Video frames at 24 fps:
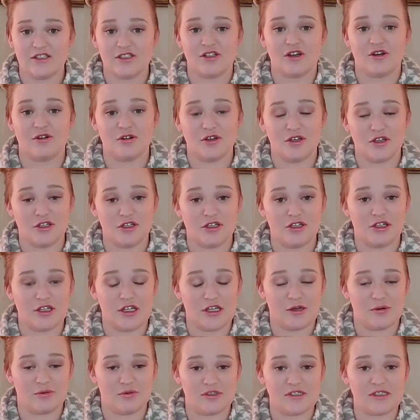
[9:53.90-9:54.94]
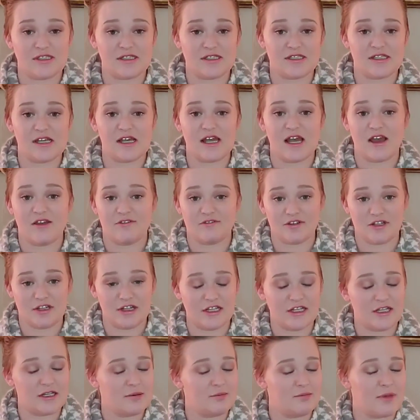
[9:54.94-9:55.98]
So it was
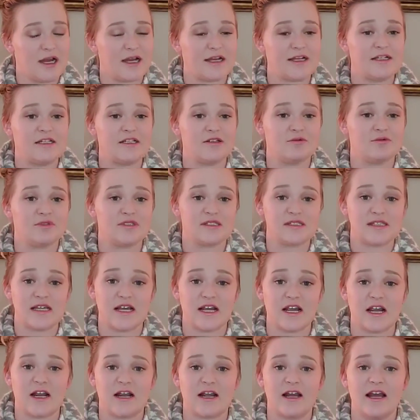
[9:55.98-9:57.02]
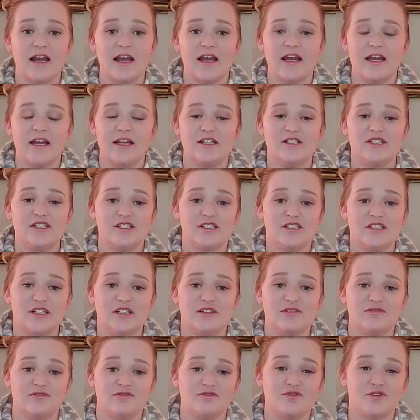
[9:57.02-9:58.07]
everything combined. It was there. It just
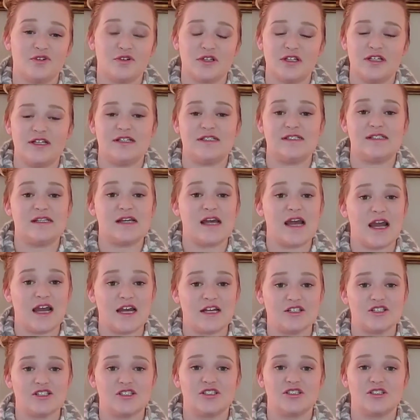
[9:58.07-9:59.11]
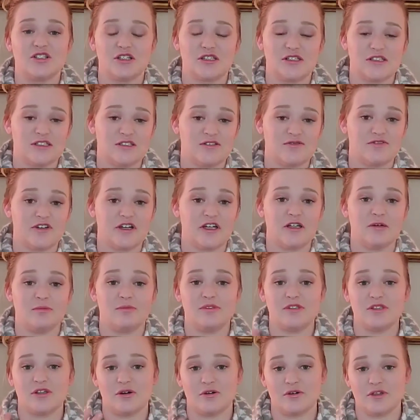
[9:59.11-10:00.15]
didn't fully attach, start to
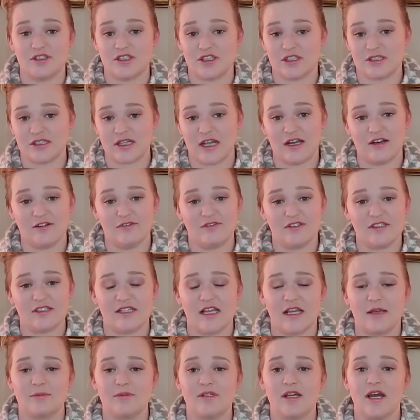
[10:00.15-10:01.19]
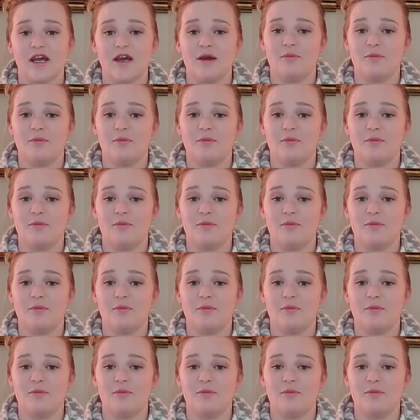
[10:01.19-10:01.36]
develop, so it just kind of escaped.